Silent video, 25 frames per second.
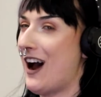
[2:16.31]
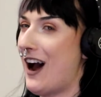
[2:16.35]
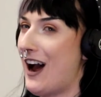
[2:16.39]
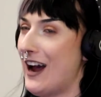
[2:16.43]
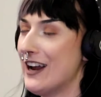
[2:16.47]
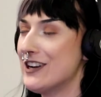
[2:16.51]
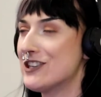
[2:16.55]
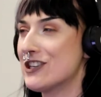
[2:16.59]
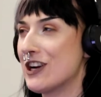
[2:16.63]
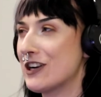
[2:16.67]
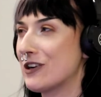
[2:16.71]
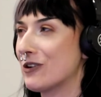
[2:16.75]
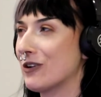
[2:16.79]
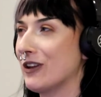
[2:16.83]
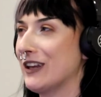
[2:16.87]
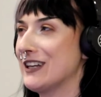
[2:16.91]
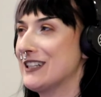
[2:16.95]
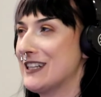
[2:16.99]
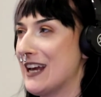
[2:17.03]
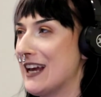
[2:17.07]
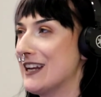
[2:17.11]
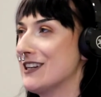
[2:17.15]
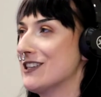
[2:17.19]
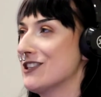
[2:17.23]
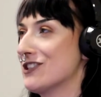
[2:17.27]
I generally
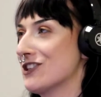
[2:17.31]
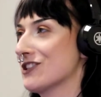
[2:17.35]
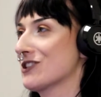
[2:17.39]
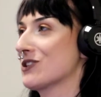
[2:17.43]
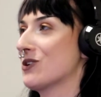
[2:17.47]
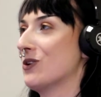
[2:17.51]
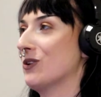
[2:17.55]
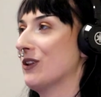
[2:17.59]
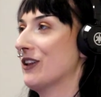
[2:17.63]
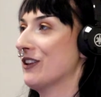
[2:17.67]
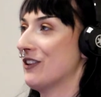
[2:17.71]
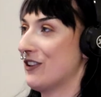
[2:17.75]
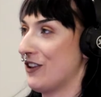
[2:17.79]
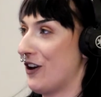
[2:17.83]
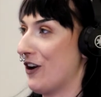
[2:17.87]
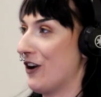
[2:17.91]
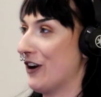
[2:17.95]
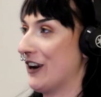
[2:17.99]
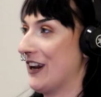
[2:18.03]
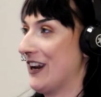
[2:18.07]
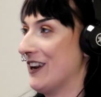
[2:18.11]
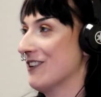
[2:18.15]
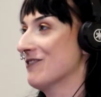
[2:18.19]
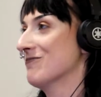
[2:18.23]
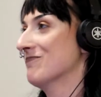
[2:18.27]
tend to just call it
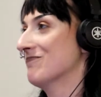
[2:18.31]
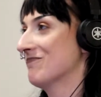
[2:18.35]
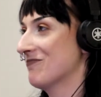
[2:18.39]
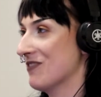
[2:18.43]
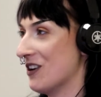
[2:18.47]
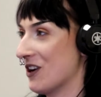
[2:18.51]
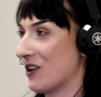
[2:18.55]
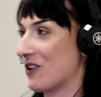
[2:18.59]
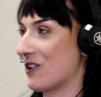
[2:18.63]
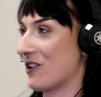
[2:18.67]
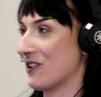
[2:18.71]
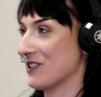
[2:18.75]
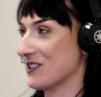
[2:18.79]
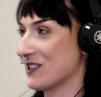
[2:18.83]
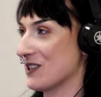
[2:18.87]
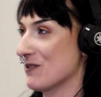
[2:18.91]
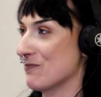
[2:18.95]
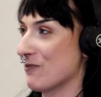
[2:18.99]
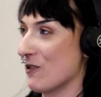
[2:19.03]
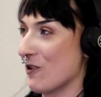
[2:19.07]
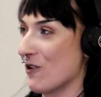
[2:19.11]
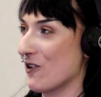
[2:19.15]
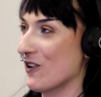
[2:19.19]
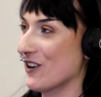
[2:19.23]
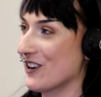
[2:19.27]
30 across the
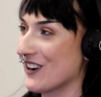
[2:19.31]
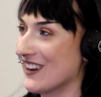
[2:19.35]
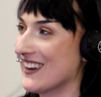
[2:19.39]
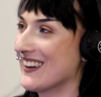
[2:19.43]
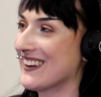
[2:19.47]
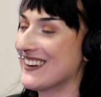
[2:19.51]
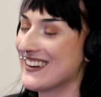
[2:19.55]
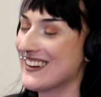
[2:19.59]
board